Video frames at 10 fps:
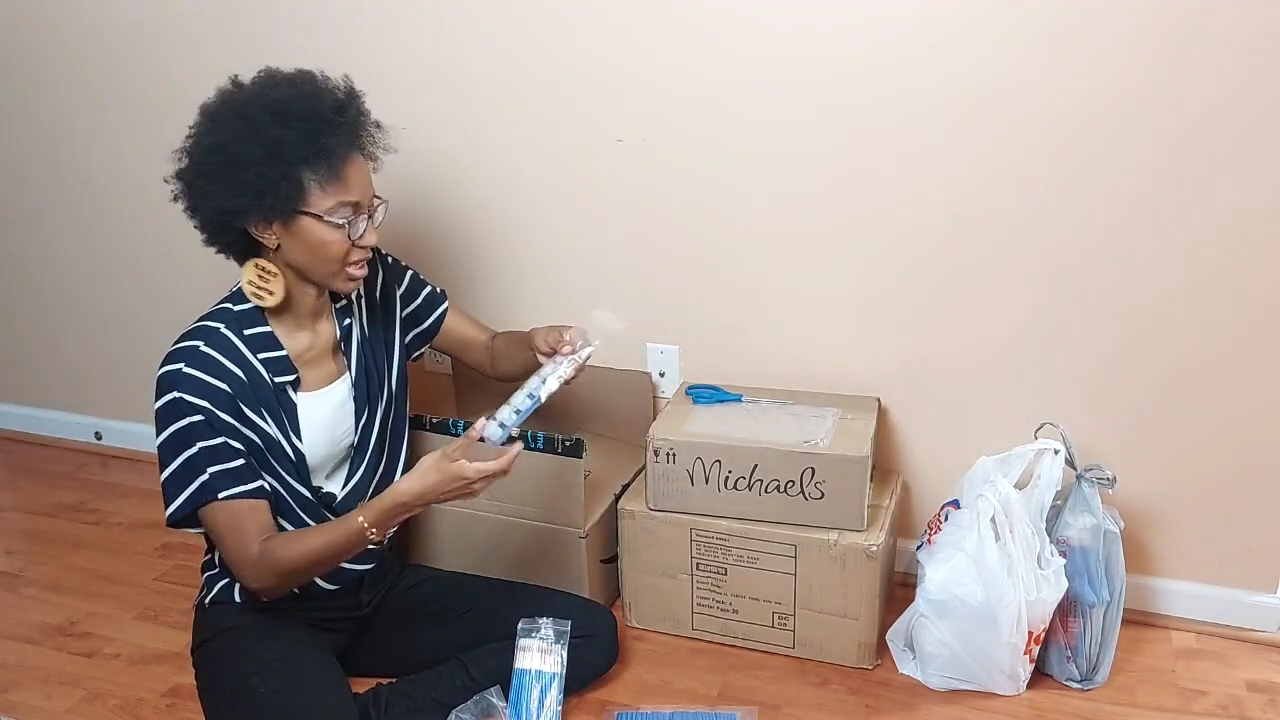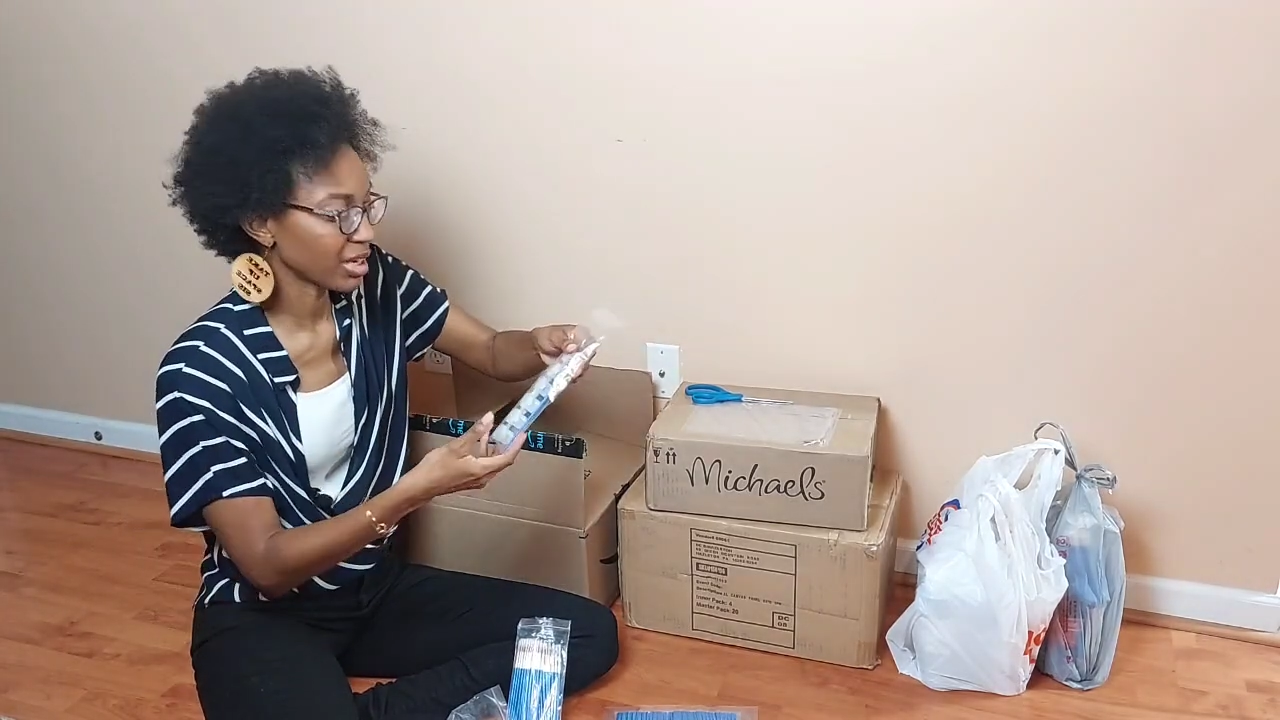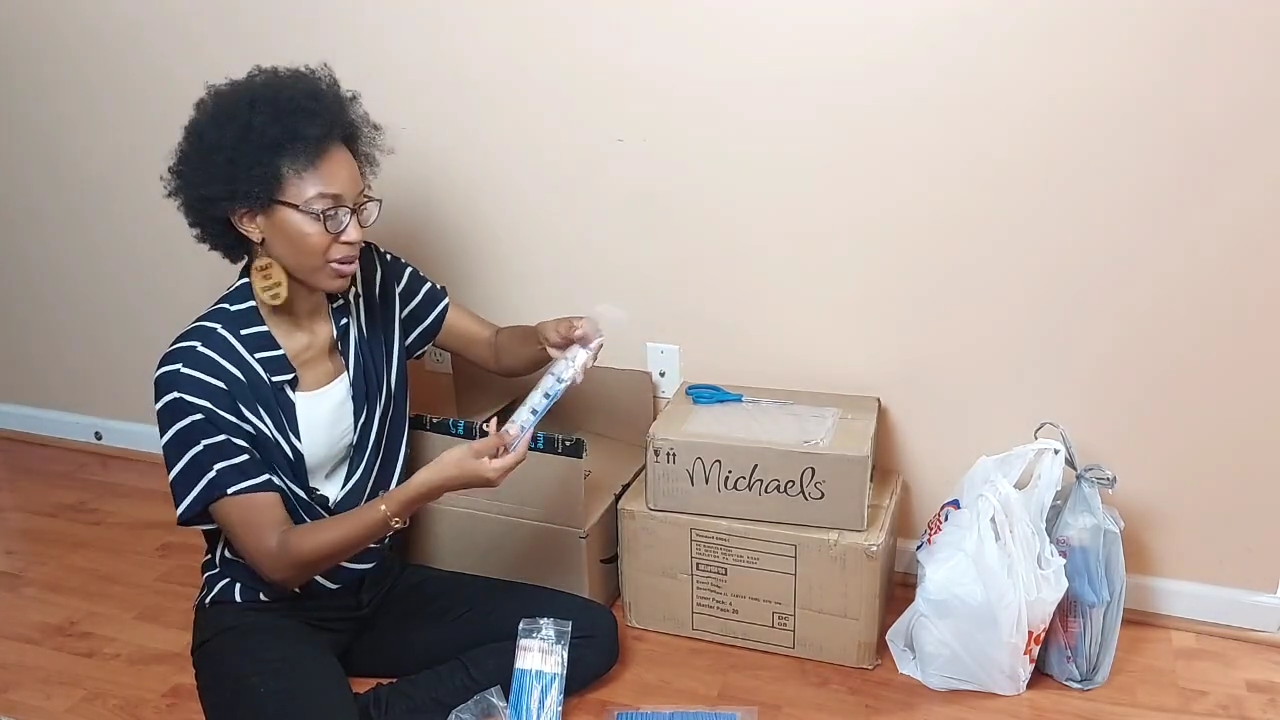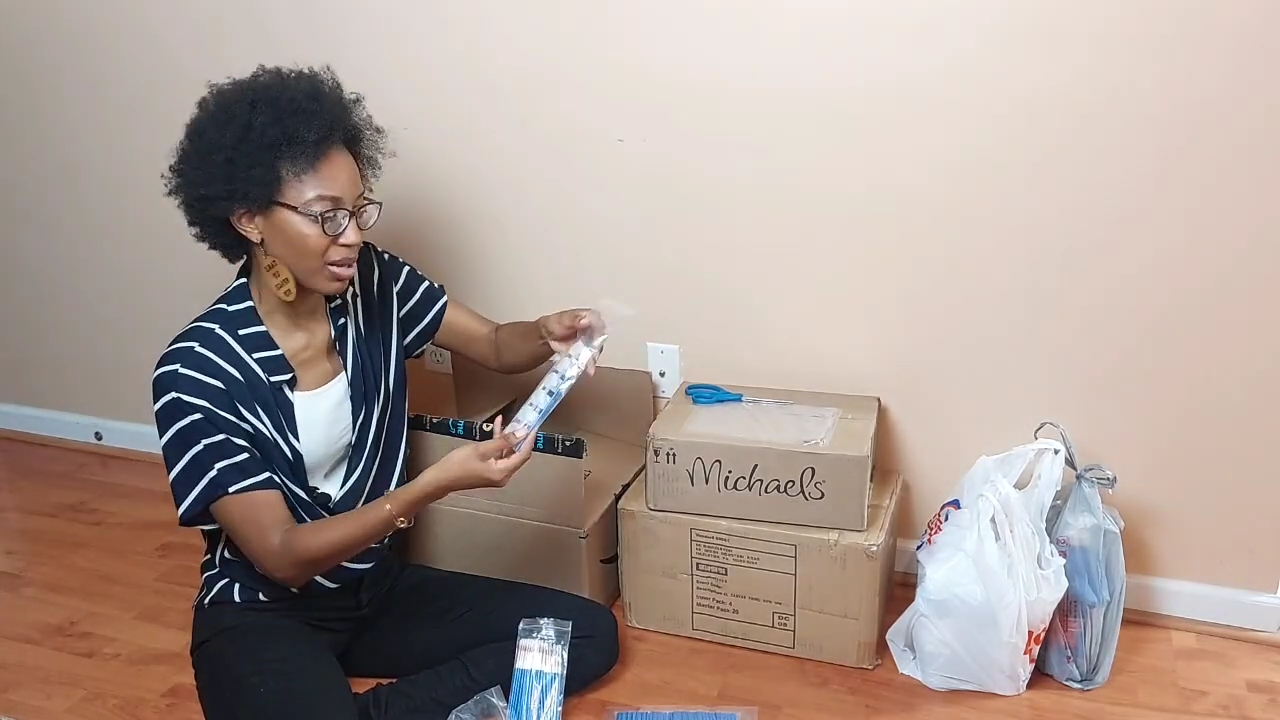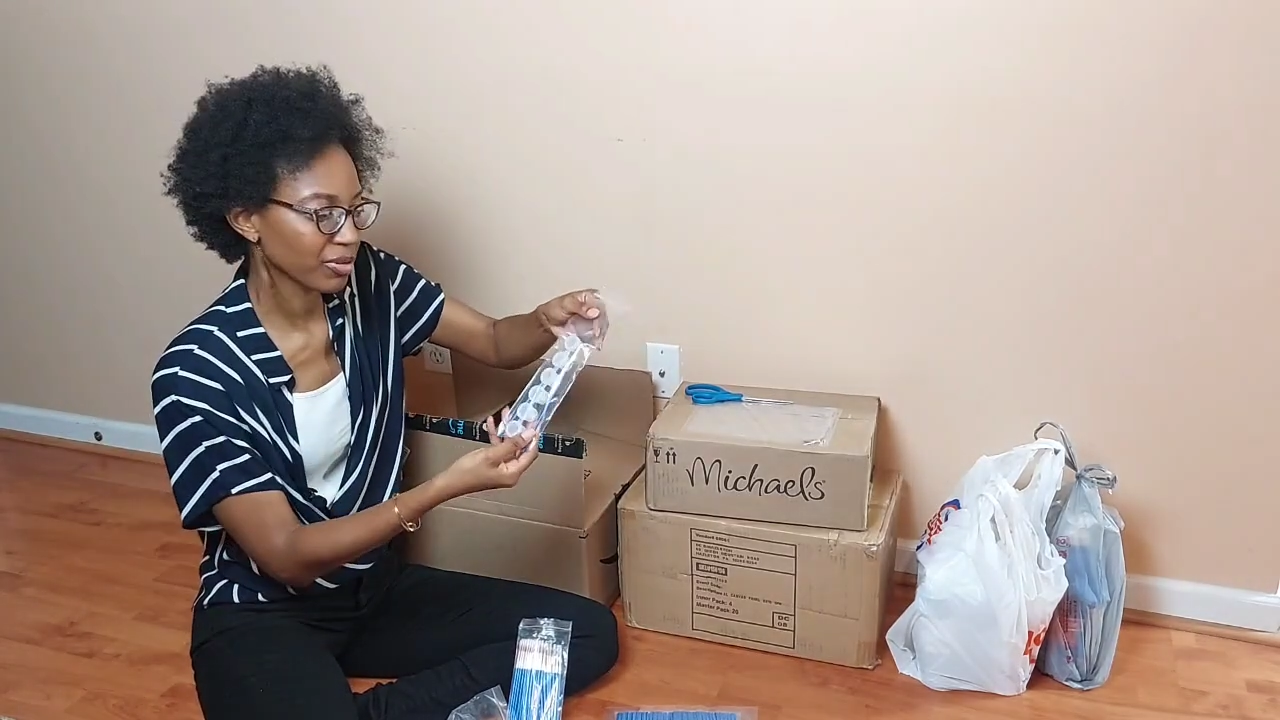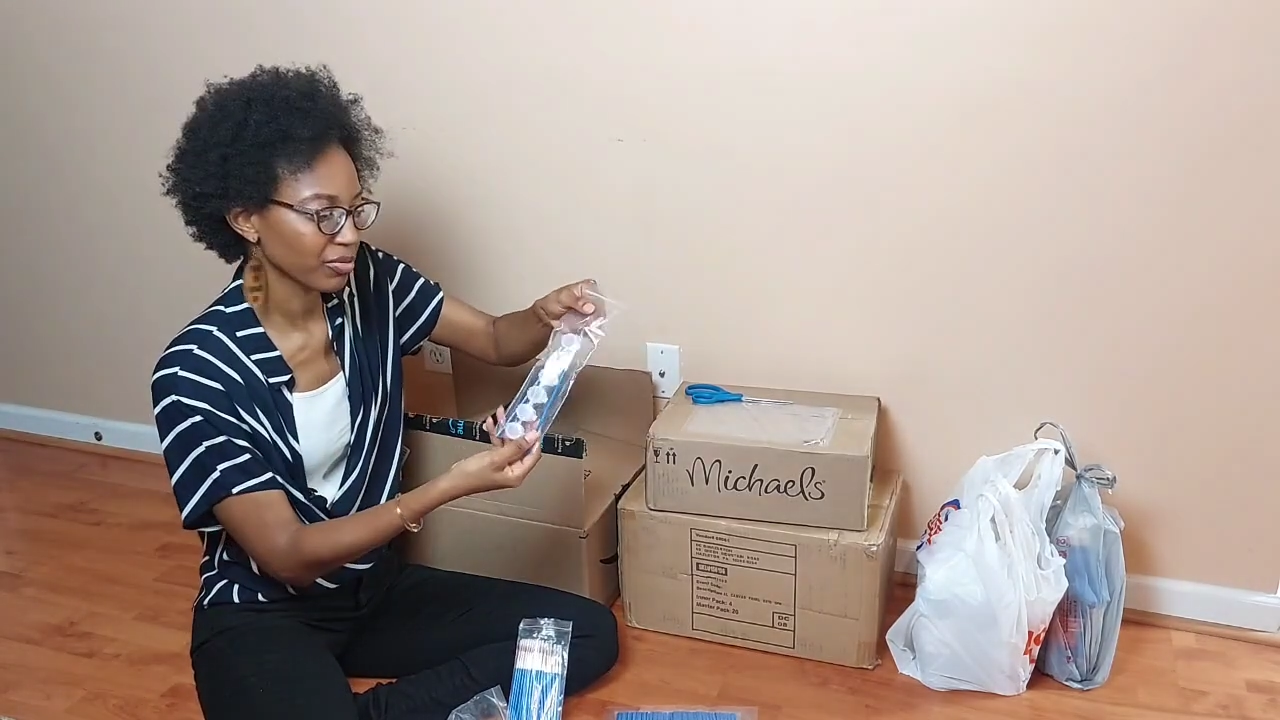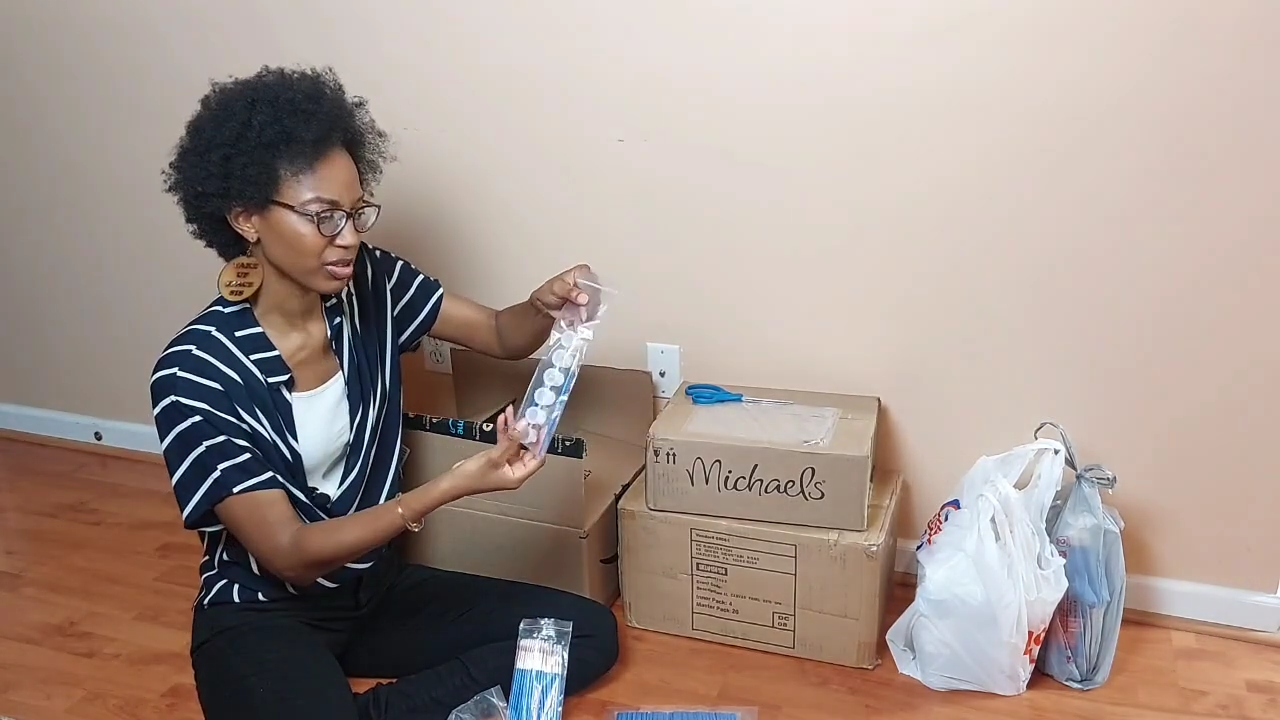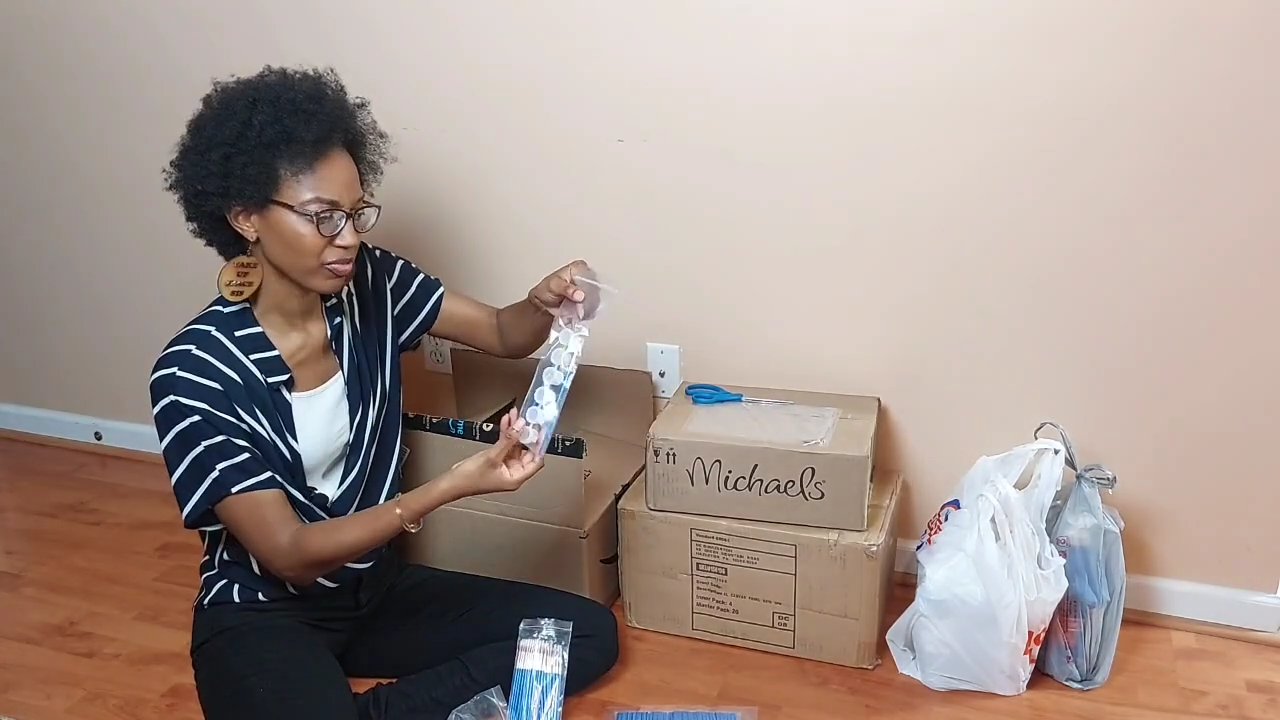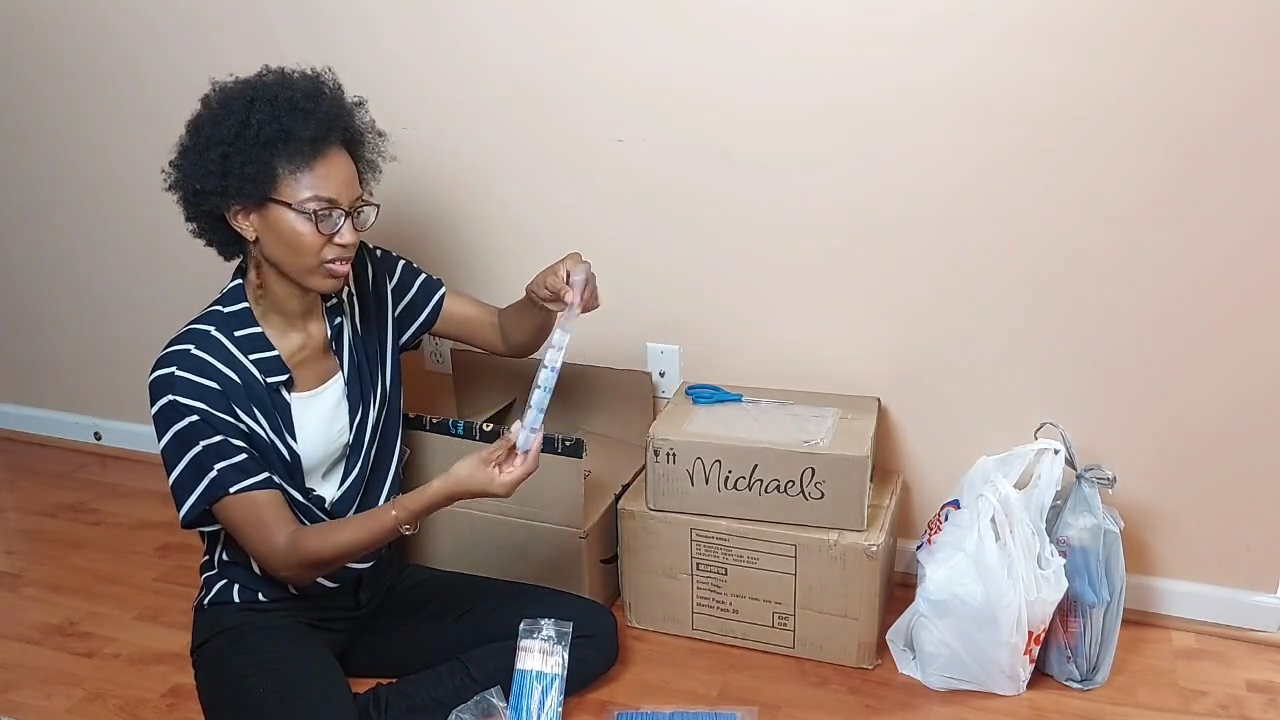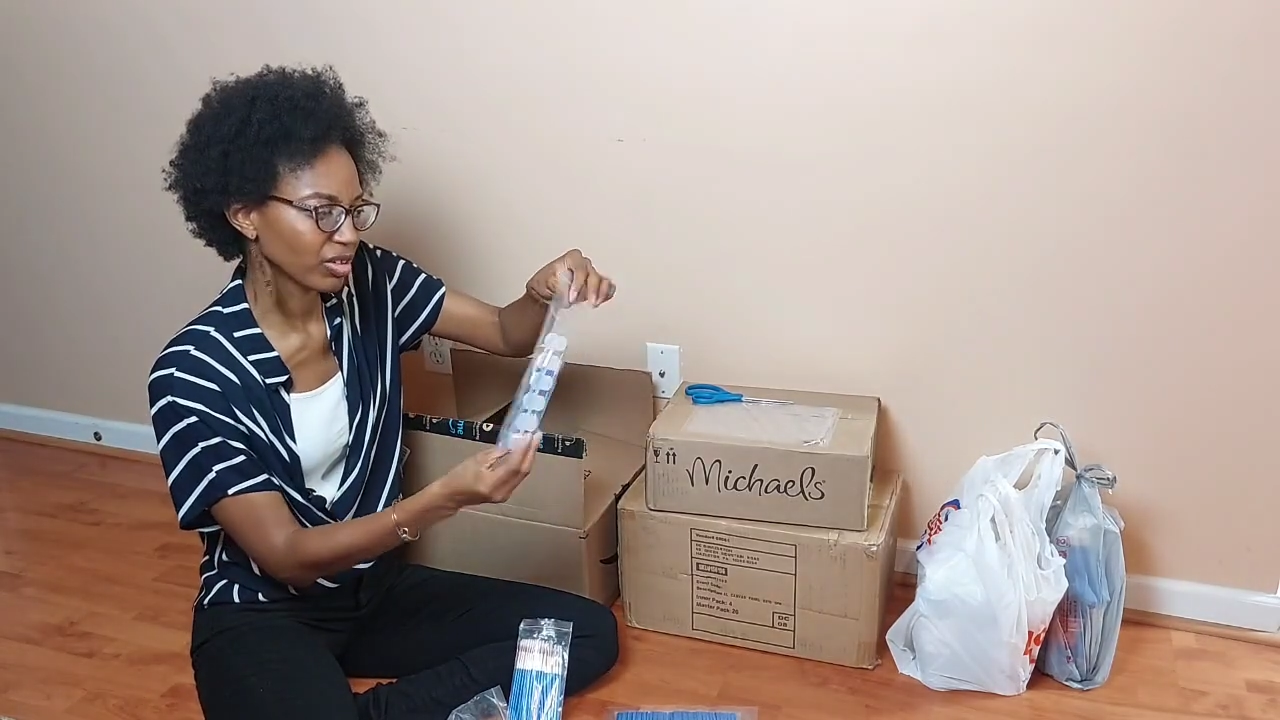It probably would
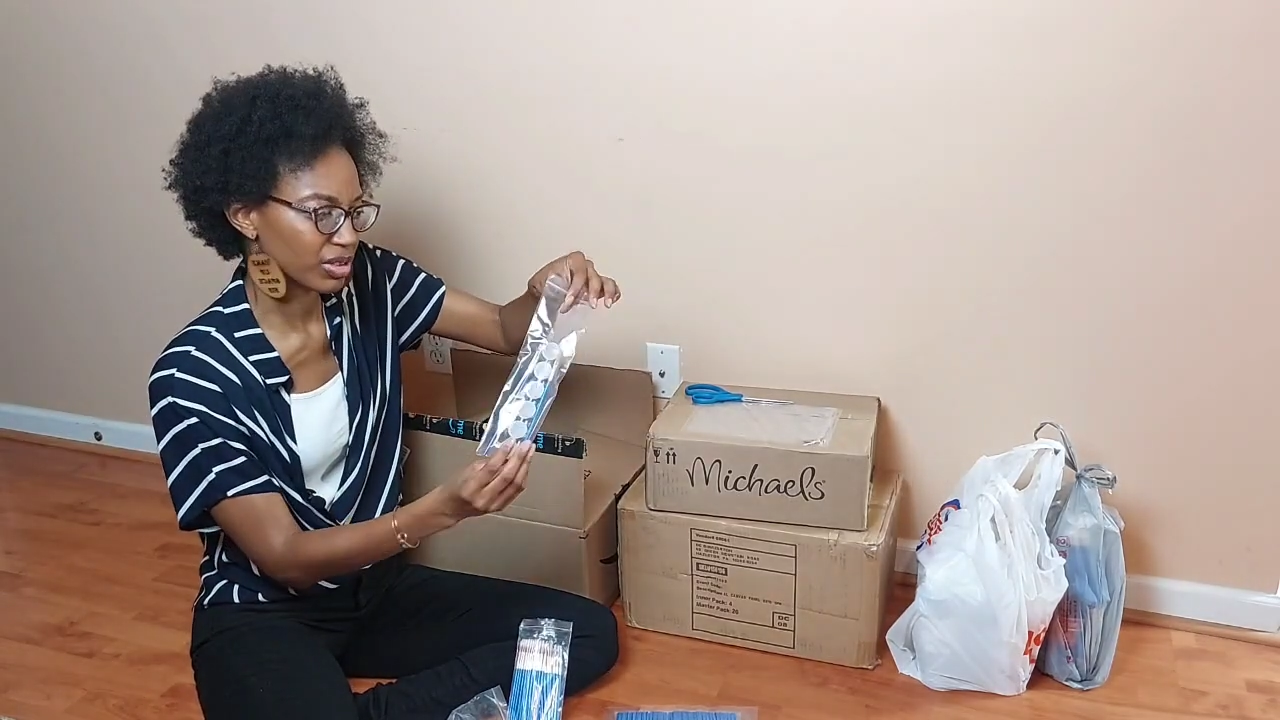have fit